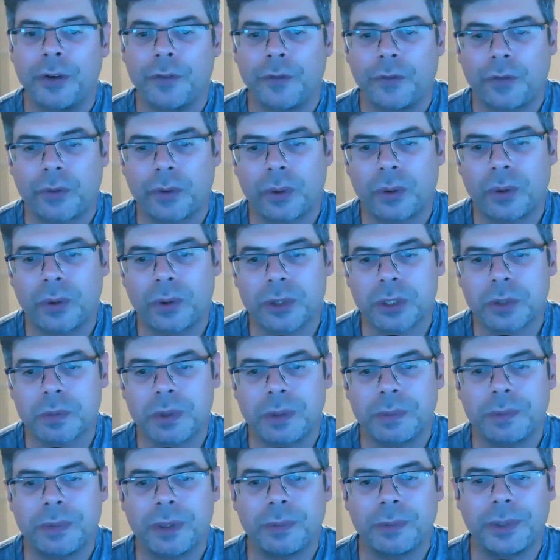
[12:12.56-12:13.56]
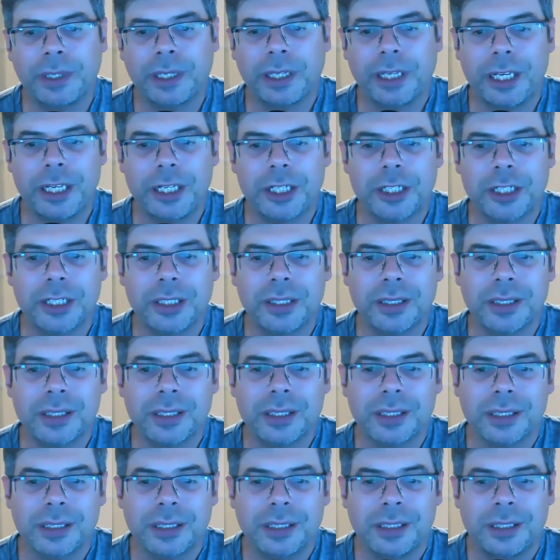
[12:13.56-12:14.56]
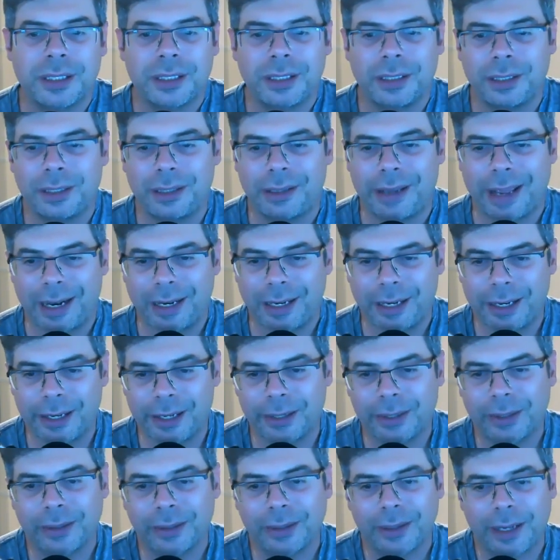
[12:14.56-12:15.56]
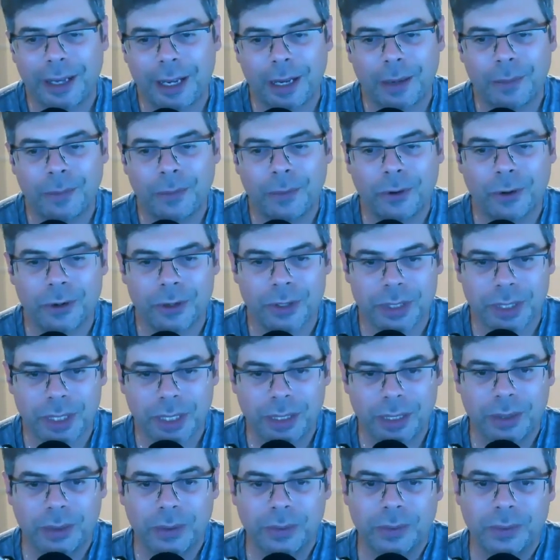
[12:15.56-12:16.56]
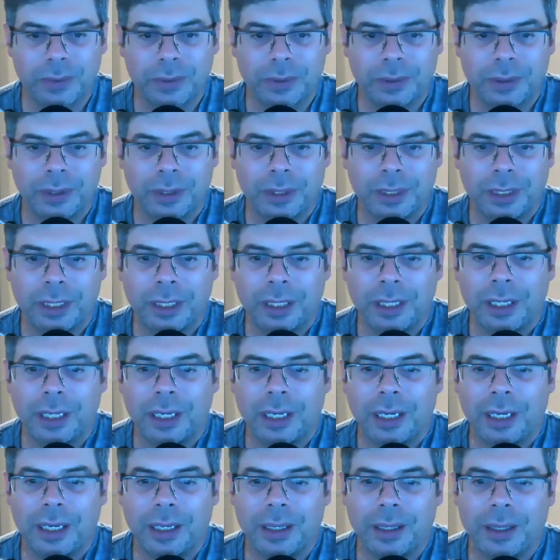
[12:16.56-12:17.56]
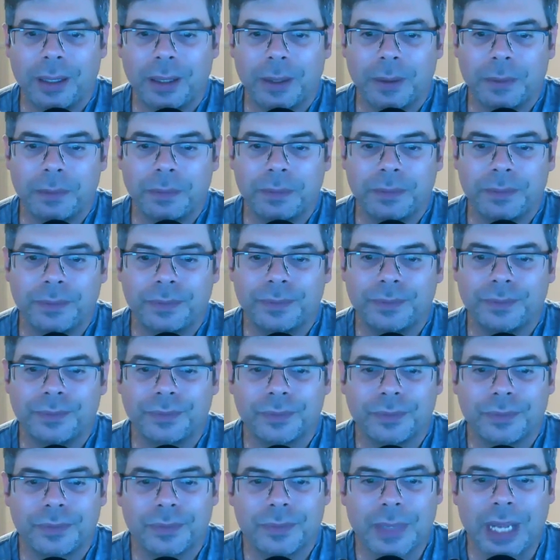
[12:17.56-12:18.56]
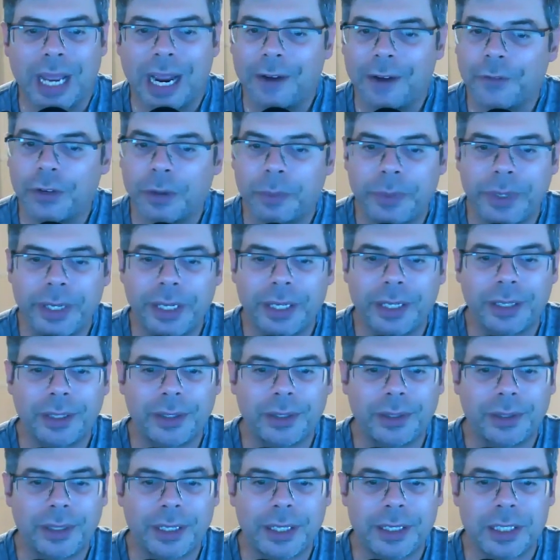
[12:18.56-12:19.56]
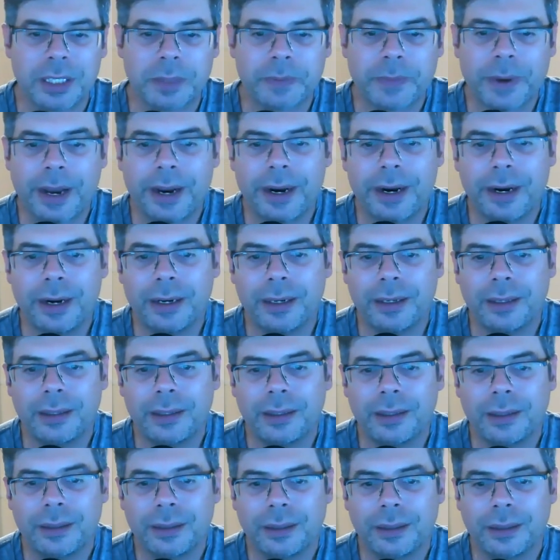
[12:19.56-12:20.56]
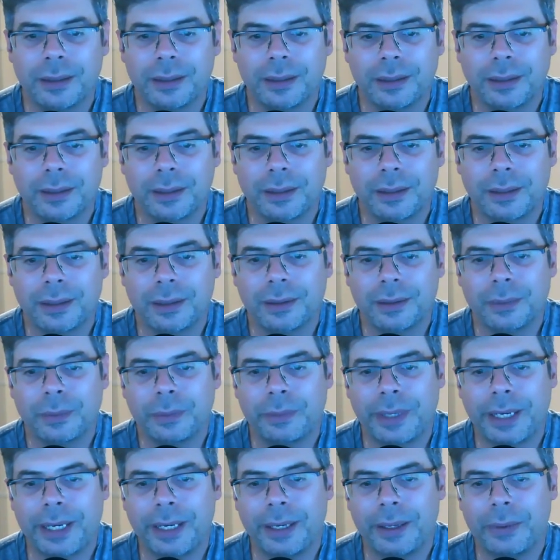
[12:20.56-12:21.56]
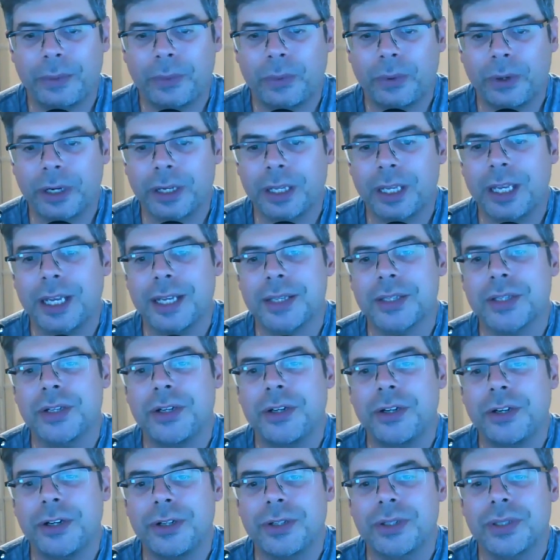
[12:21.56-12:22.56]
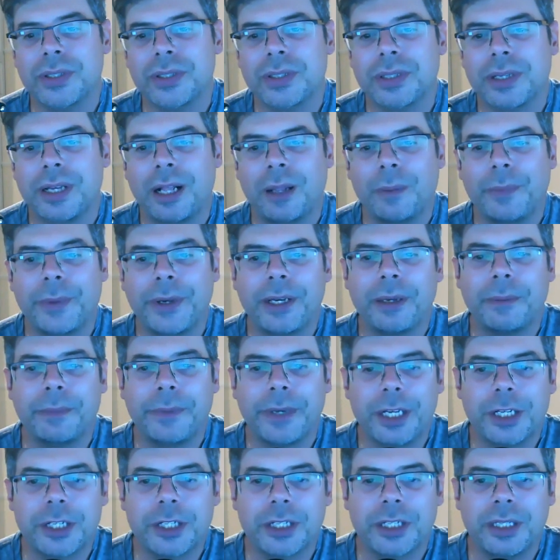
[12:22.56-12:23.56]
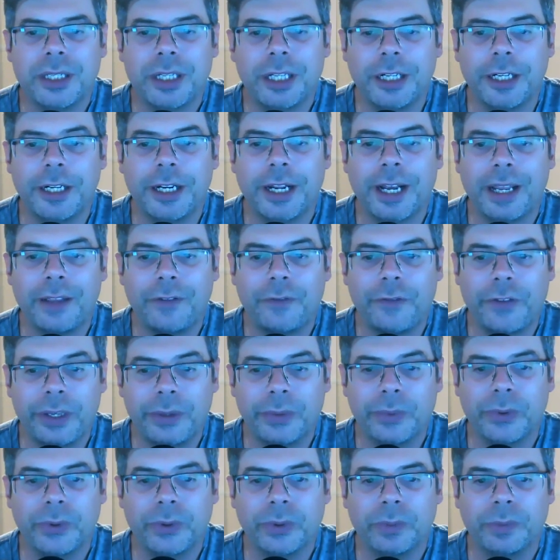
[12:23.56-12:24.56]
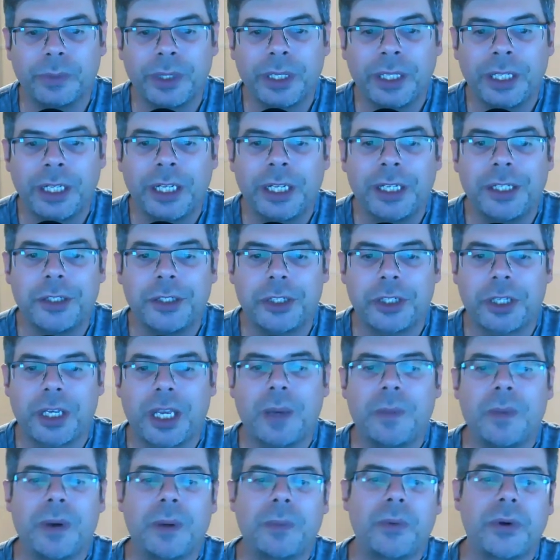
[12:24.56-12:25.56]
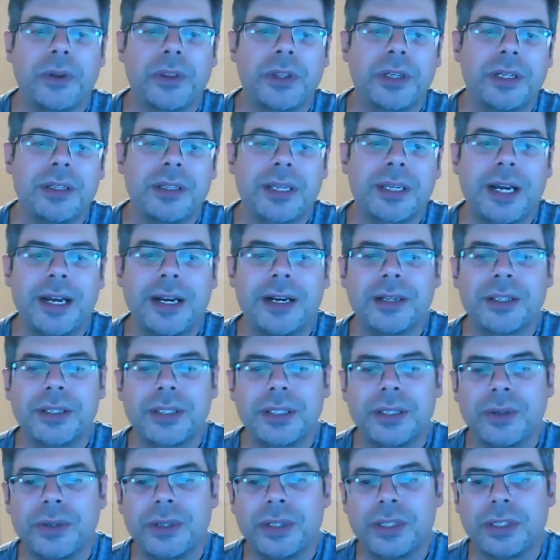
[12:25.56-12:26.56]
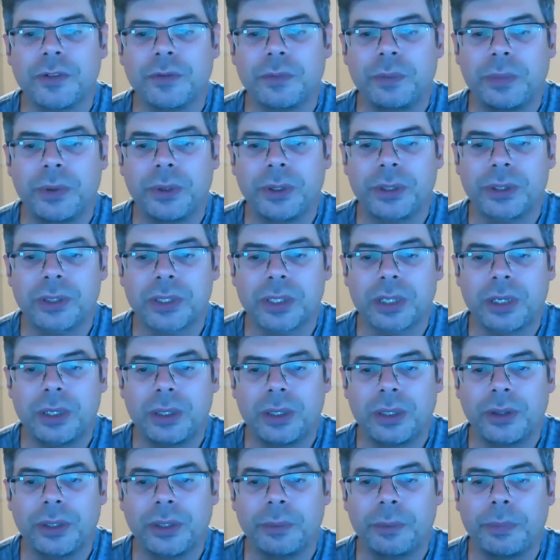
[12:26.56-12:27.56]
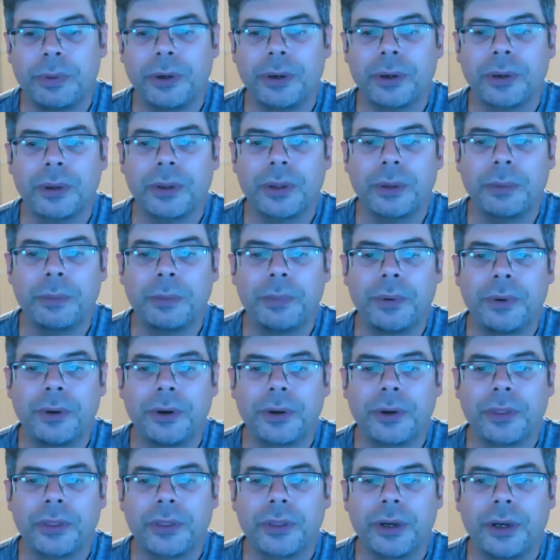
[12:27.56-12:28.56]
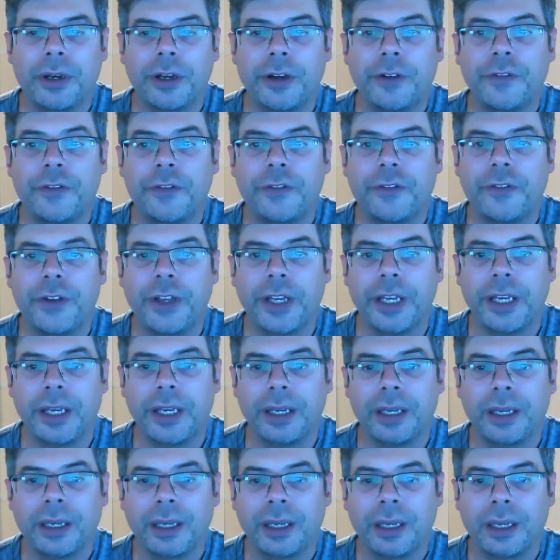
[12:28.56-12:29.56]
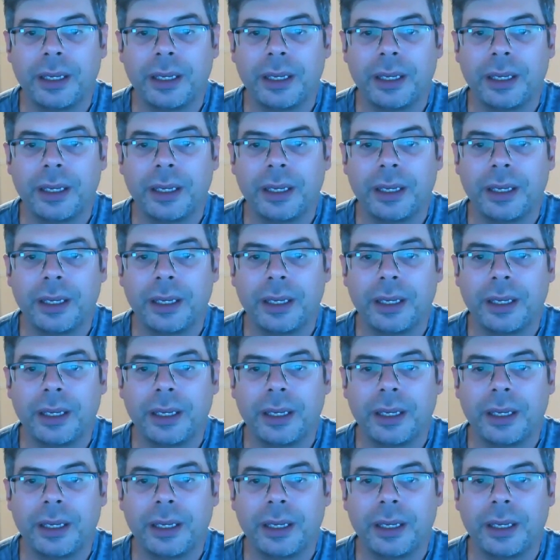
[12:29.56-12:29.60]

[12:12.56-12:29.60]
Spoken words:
Four Horsemen Publications, Danielle M. Orsino. After being inspired by working as a nurse, helping a patient in an IV room, she came up with an entire series of books called The Birth of Faye.